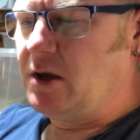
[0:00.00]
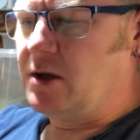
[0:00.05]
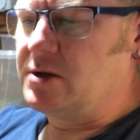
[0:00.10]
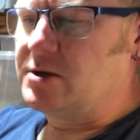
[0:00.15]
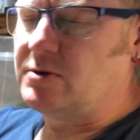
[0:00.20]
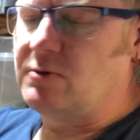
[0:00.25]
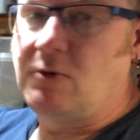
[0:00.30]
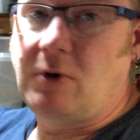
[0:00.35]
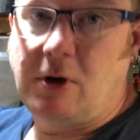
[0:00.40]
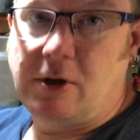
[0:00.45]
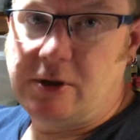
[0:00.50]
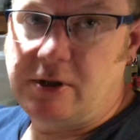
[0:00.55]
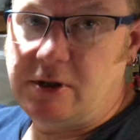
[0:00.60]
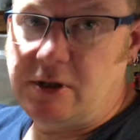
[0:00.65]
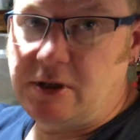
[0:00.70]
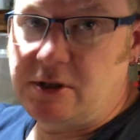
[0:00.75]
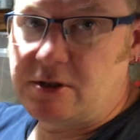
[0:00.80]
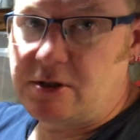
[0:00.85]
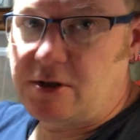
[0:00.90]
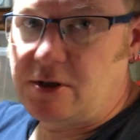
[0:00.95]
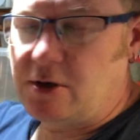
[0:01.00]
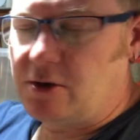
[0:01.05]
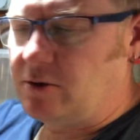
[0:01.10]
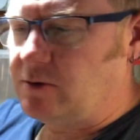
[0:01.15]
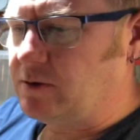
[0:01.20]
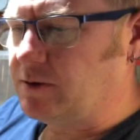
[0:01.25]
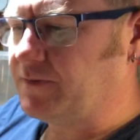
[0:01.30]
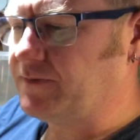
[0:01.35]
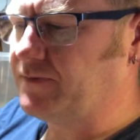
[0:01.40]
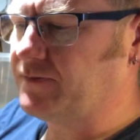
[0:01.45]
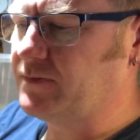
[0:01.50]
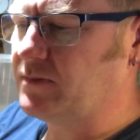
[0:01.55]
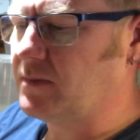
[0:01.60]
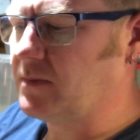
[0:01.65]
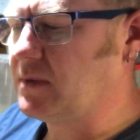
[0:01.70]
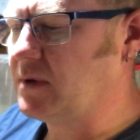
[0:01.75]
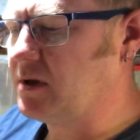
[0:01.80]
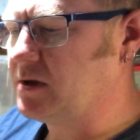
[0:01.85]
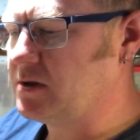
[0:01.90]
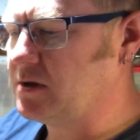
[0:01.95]
So what you need to do,
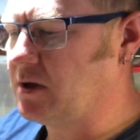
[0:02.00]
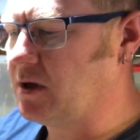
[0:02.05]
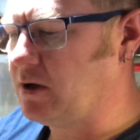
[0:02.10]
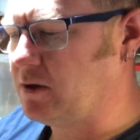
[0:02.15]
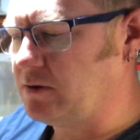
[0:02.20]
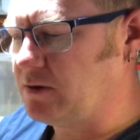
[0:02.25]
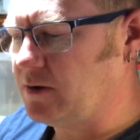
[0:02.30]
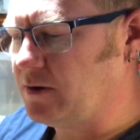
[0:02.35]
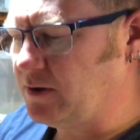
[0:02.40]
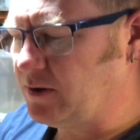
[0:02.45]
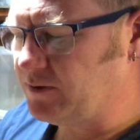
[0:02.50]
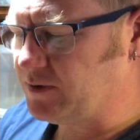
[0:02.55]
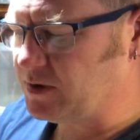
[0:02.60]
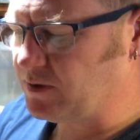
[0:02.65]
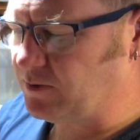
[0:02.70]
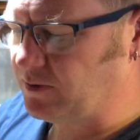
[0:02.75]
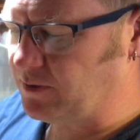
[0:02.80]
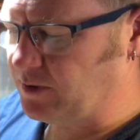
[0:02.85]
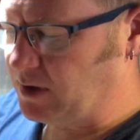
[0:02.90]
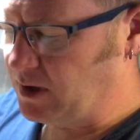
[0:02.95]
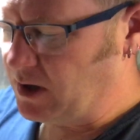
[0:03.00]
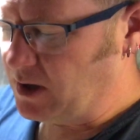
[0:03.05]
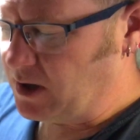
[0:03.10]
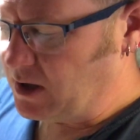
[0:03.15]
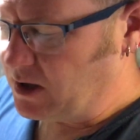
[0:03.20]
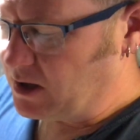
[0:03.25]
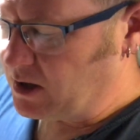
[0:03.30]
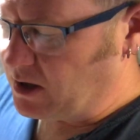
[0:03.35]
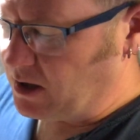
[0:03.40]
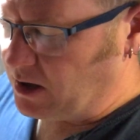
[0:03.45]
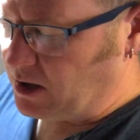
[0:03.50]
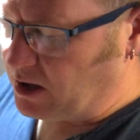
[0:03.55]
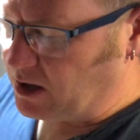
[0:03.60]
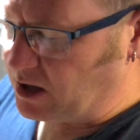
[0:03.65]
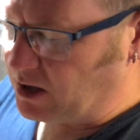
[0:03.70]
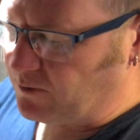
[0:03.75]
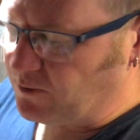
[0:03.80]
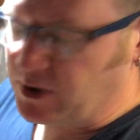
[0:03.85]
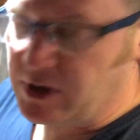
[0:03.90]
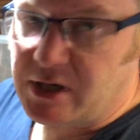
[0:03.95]
so obviously
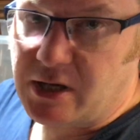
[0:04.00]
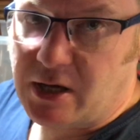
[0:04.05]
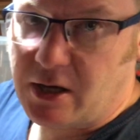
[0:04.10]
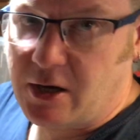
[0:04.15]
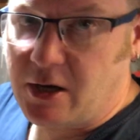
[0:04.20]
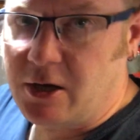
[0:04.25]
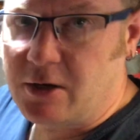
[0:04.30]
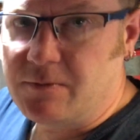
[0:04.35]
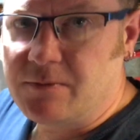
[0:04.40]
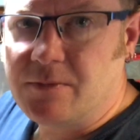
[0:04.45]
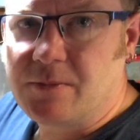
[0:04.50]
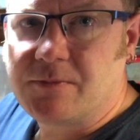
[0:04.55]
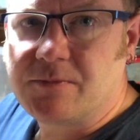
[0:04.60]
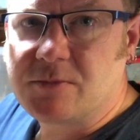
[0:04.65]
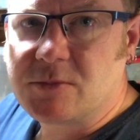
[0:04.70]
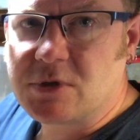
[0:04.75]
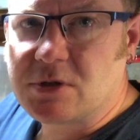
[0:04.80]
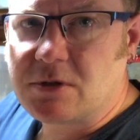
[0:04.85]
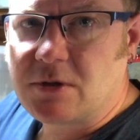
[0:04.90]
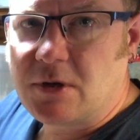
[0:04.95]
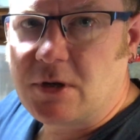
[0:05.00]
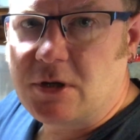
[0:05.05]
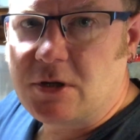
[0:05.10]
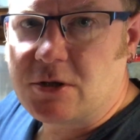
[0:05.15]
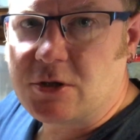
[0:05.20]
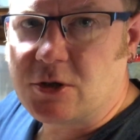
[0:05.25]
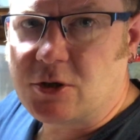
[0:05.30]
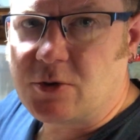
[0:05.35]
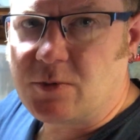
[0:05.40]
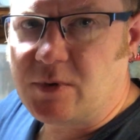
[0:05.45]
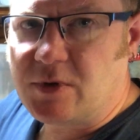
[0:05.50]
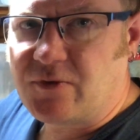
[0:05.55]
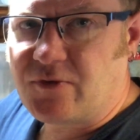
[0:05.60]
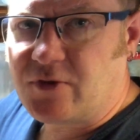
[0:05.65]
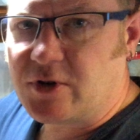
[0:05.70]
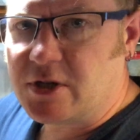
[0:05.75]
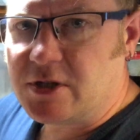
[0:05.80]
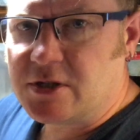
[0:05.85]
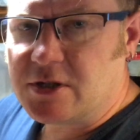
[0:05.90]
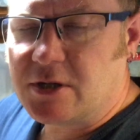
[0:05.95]
when you get home, chuck them in the
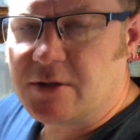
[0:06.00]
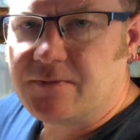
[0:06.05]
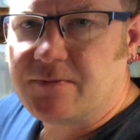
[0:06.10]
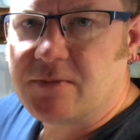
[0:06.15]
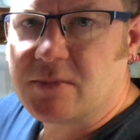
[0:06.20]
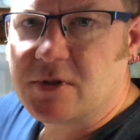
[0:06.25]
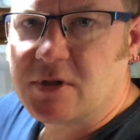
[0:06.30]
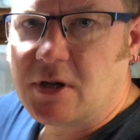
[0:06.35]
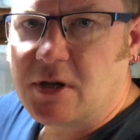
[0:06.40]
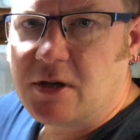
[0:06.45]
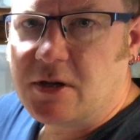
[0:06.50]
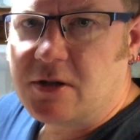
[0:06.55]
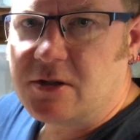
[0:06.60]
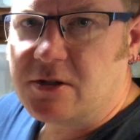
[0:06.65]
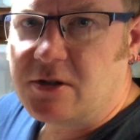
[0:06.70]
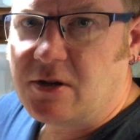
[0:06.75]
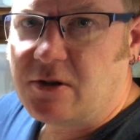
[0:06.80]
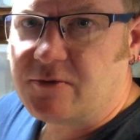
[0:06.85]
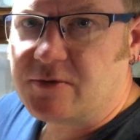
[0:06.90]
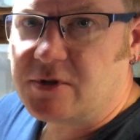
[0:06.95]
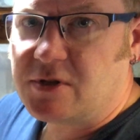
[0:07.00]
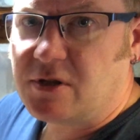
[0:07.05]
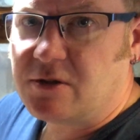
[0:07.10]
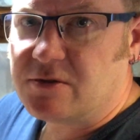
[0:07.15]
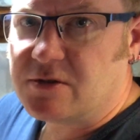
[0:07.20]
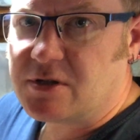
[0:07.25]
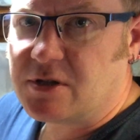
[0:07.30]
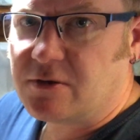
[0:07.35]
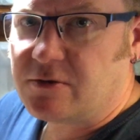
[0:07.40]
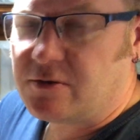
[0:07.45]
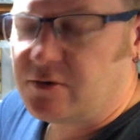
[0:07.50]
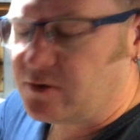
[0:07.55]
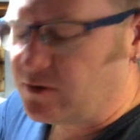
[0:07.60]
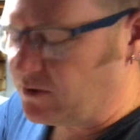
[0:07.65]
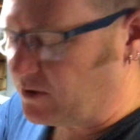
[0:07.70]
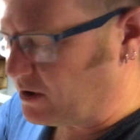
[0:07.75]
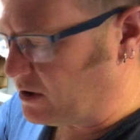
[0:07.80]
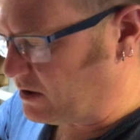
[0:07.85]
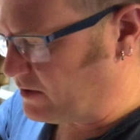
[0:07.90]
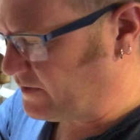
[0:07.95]
freezer. Obviously don't tell the other
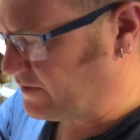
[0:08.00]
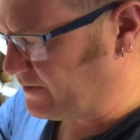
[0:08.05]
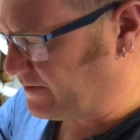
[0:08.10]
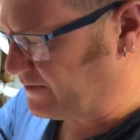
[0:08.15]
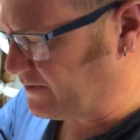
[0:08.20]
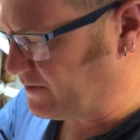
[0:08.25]
half.